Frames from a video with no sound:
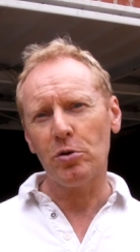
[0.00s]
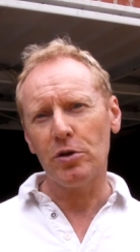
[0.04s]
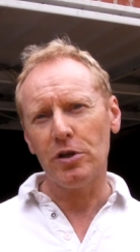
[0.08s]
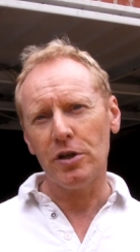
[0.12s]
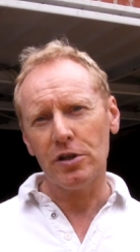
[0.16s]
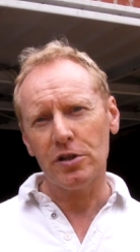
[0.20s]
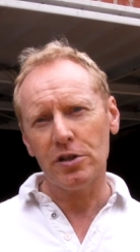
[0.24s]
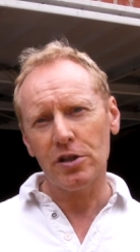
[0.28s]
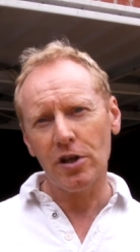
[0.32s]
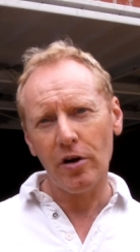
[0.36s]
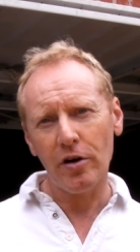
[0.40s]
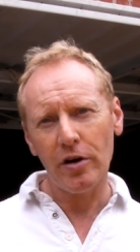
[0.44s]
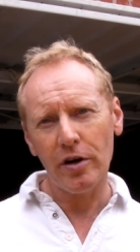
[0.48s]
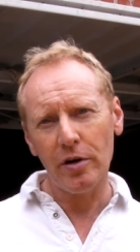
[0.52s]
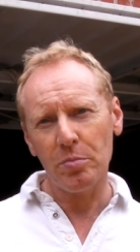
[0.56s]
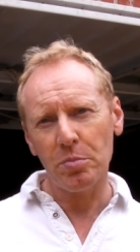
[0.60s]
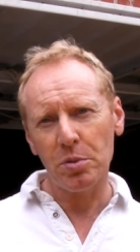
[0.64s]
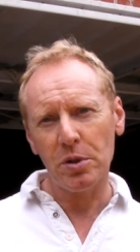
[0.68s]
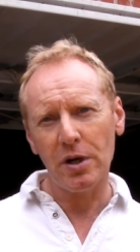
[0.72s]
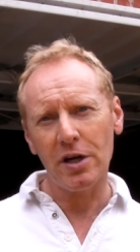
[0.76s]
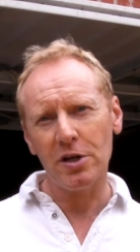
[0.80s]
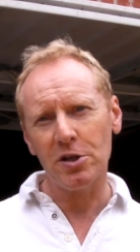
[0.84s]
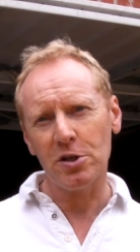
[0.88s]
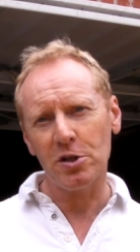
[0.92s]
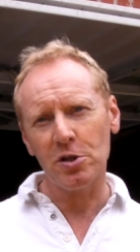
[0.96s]
your tyre
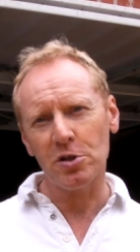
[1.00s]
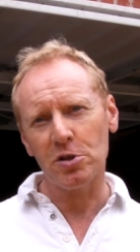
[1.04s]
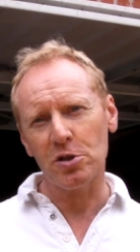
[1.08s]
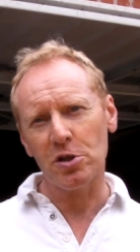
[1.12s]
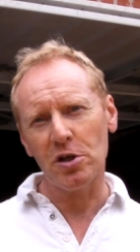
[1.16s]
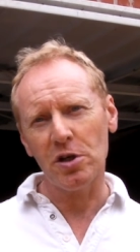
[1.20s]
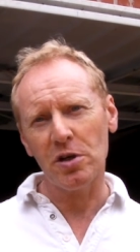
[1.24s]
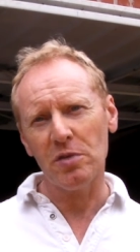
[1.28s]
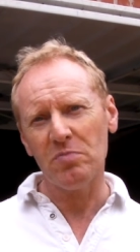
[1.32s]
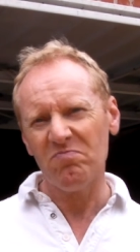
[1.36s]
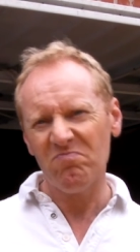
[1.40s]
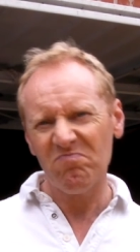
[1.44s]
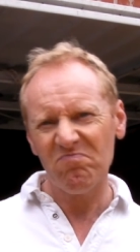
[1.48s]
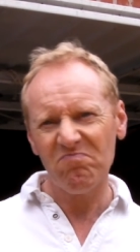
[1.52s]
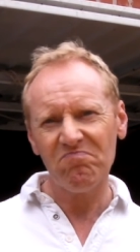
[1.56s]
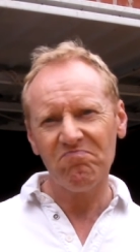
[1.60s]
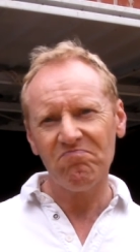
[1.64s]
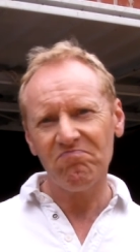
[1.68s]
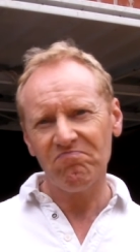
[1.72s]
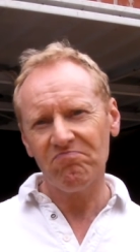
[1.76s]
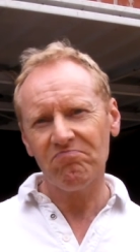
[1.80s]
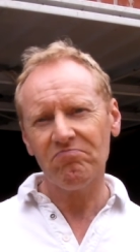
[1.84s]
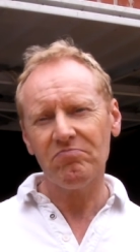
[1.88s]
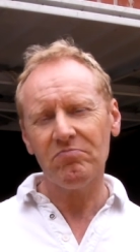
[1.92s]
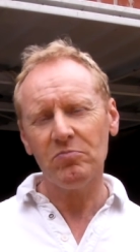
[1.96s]
pressures are
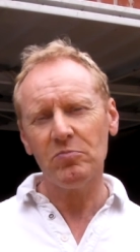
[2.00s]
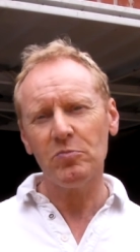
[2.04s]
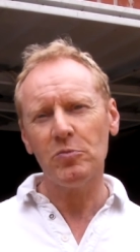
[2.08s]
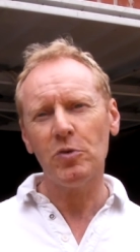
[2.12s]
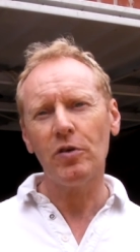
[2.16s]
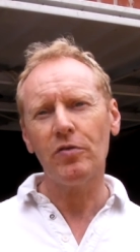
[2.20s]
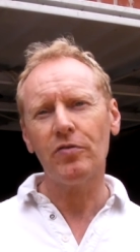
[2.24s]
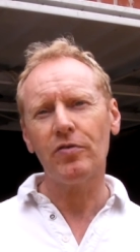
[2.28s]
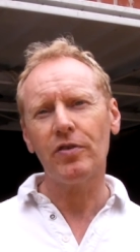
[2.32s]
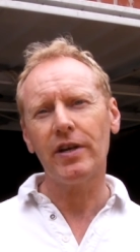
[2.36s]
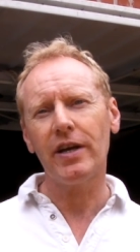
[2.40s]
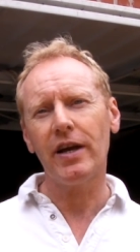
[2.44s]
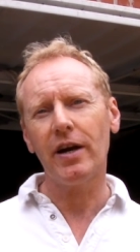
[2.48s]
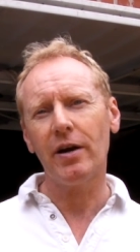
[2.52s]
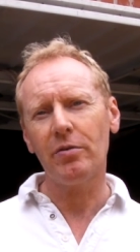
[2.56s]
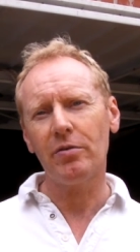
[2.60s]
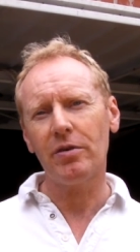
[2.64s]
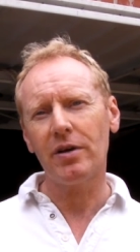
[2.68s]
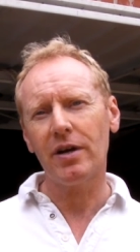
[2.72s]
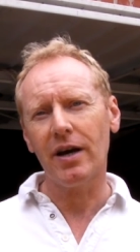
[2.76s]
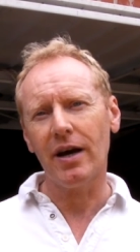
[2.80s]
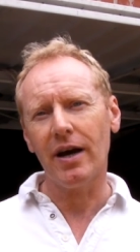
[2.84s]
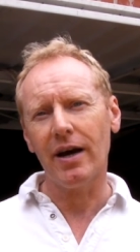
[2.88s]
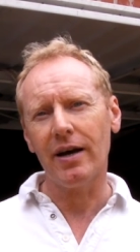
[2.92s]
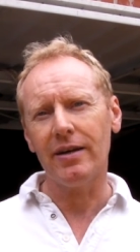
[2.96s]
roughly
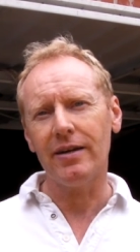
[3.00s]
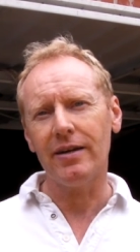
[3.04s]
okay.